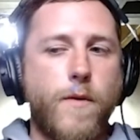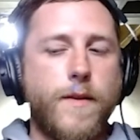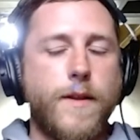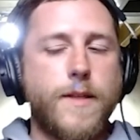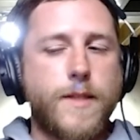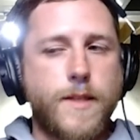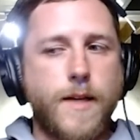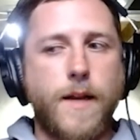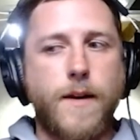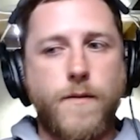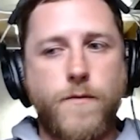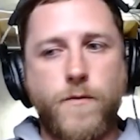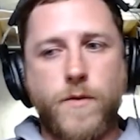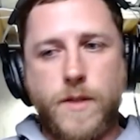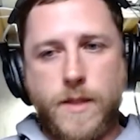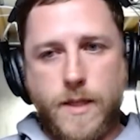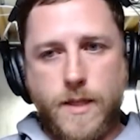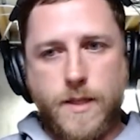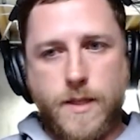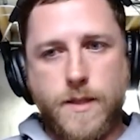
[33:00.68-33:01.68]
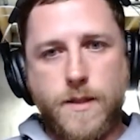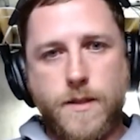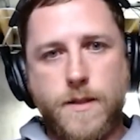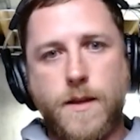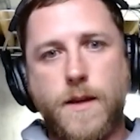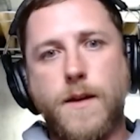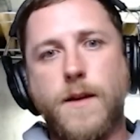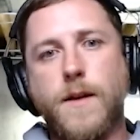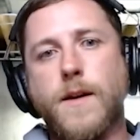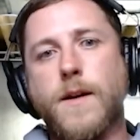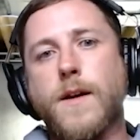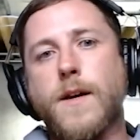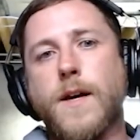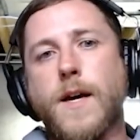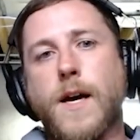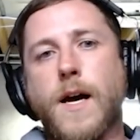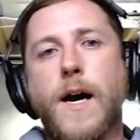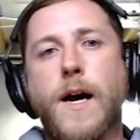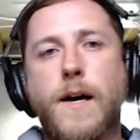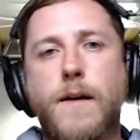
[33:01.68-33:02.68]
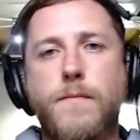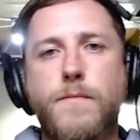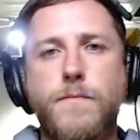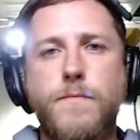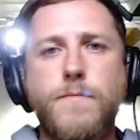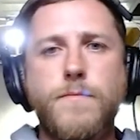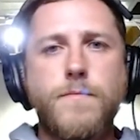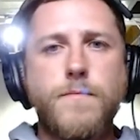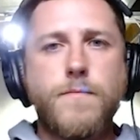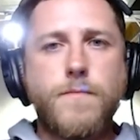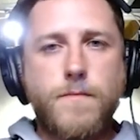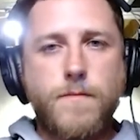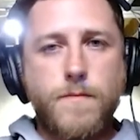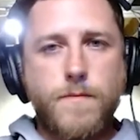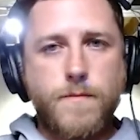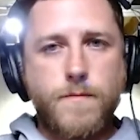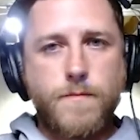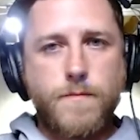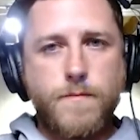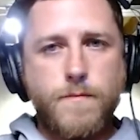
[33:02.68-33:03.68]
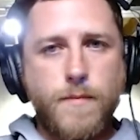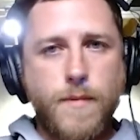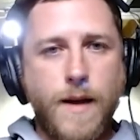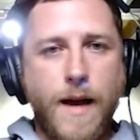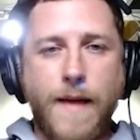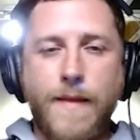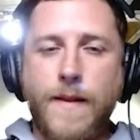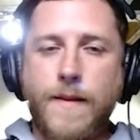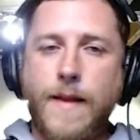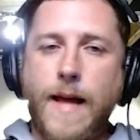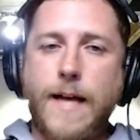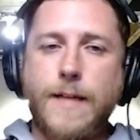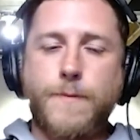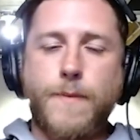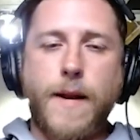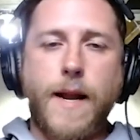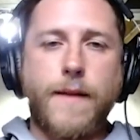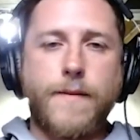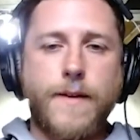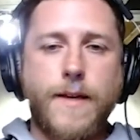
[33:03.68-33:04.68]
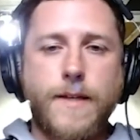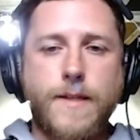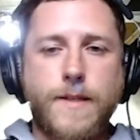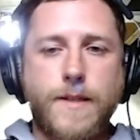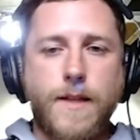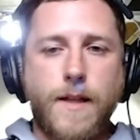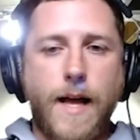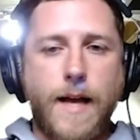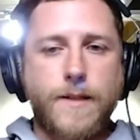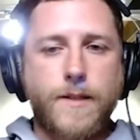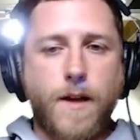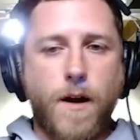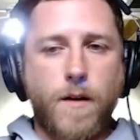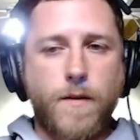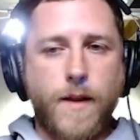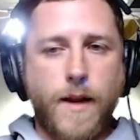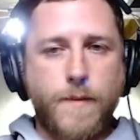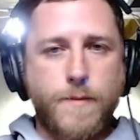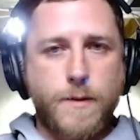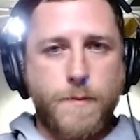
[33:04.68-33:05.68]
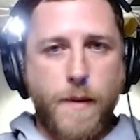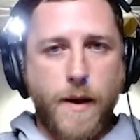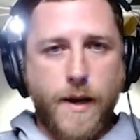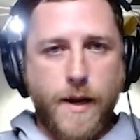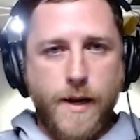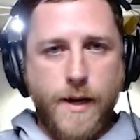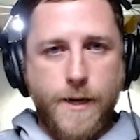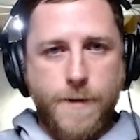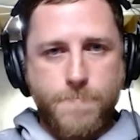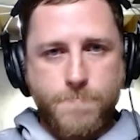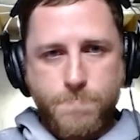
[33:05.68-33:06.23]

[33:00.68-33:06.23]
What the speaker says: set releases. And then last but not least, the last card that I'm specking on.